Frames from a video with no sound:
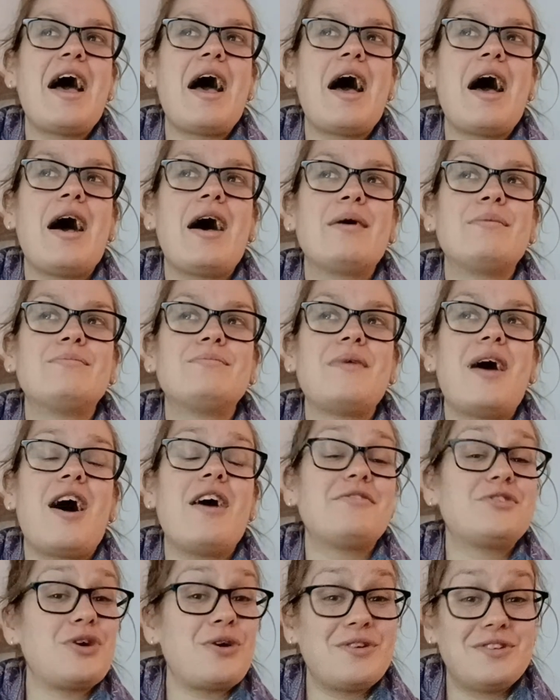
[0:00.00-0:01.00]

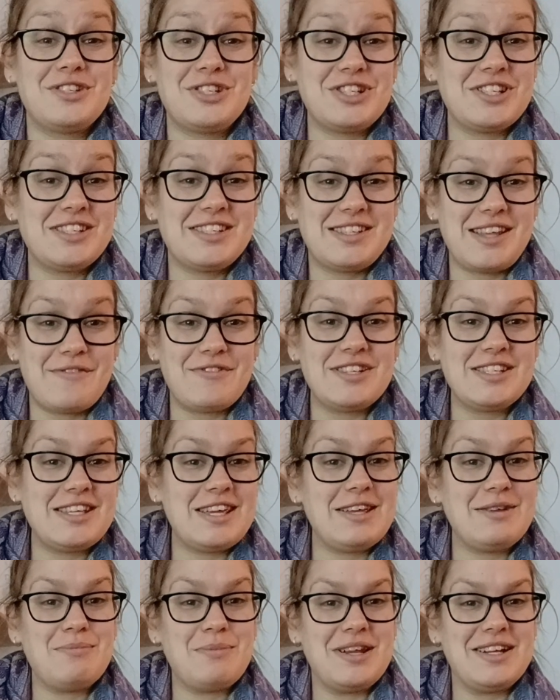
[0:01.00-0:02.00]
After just
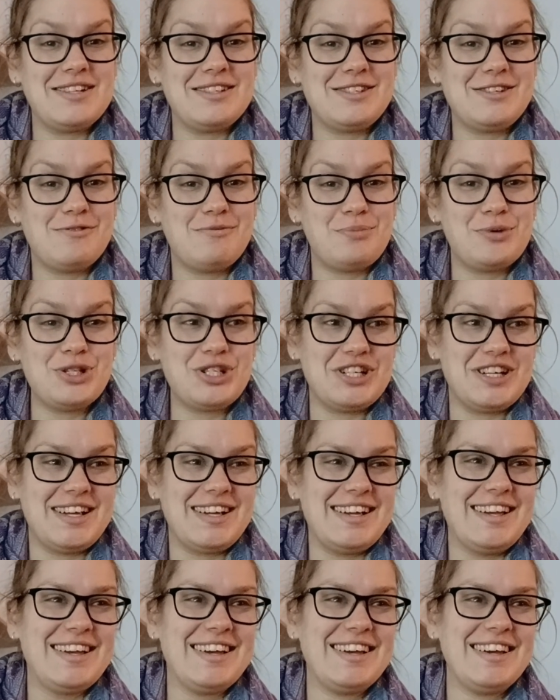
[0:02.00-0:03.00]
17 minutes of
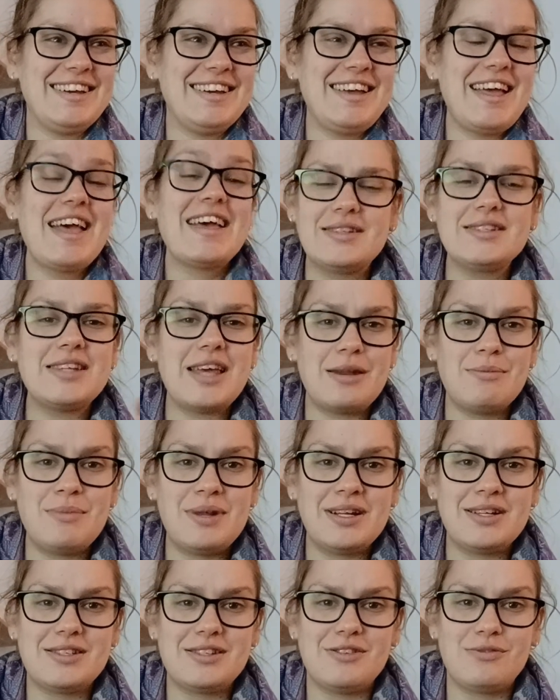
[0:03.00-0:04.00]
pushing, 10
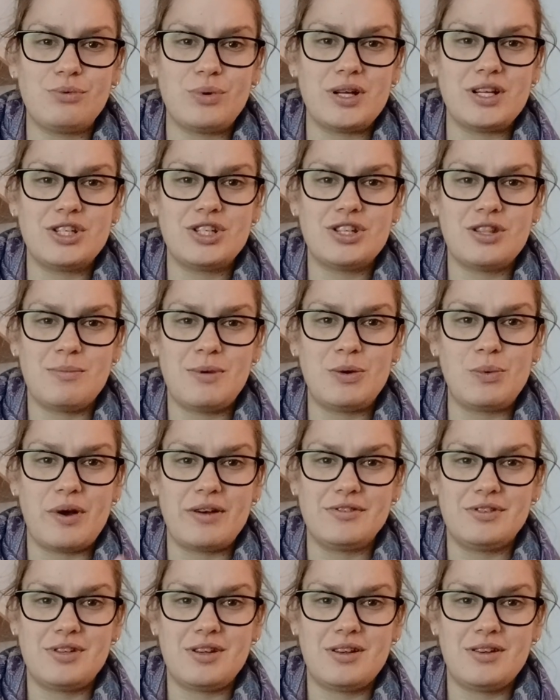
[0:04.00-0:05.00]
minutes of which the
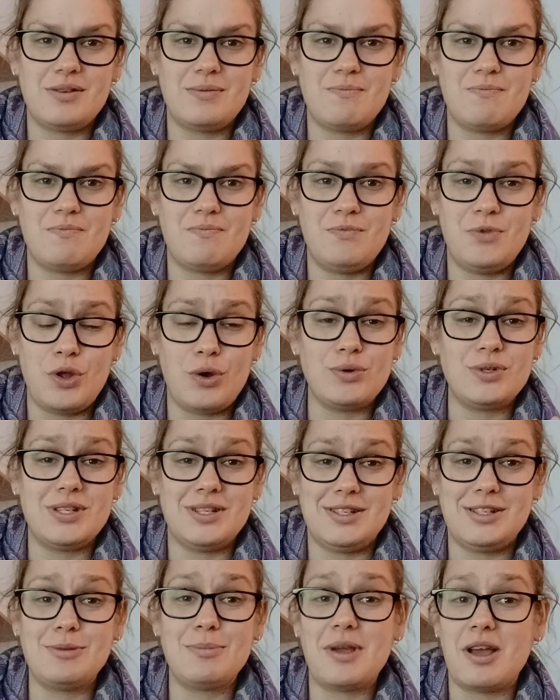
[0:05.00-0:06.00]
midwives
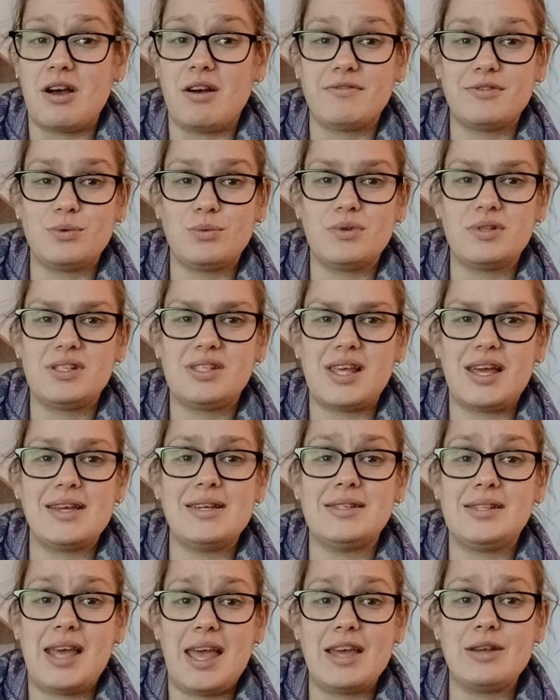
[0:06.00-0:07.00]
noted to me afterwards that
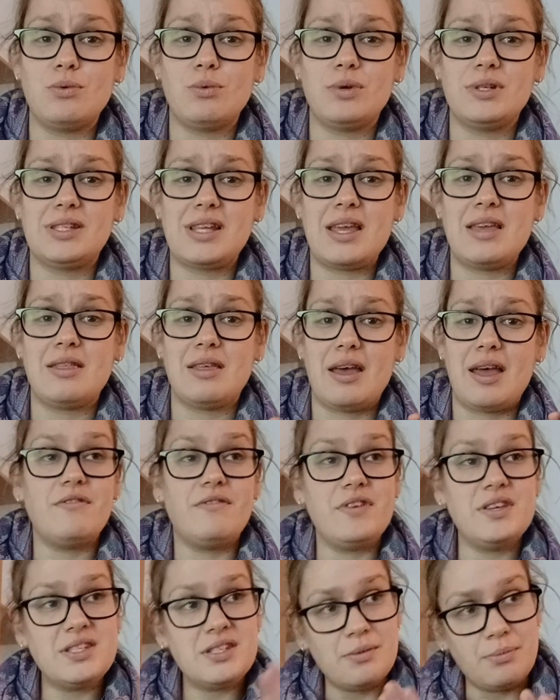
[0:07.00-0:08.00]
his head was either
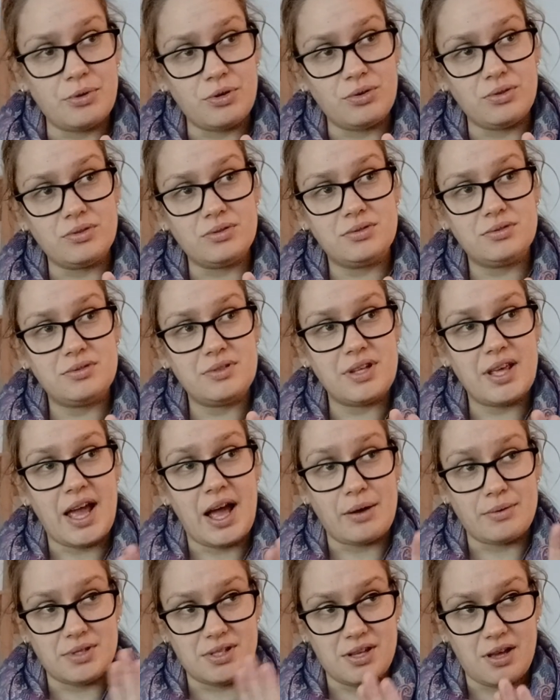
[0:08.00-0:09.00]
visible
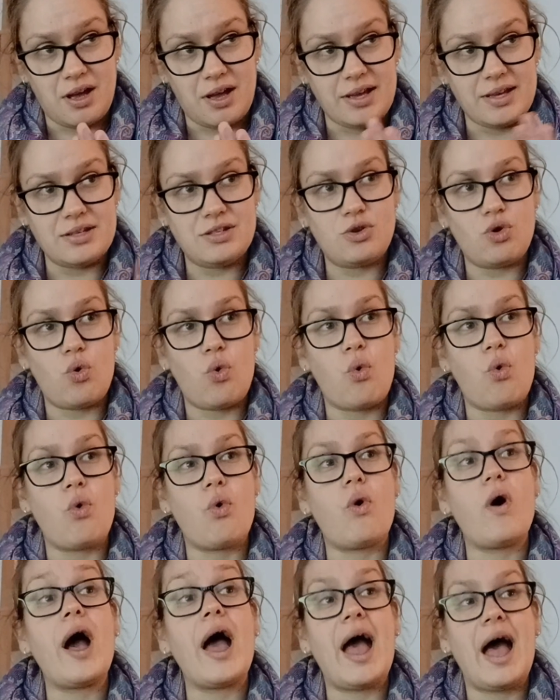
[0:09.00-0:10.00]
outside
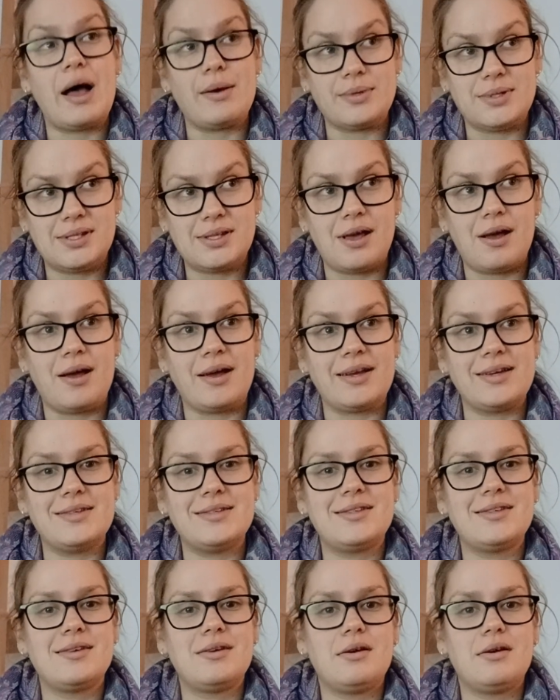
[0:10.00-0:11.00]
or outside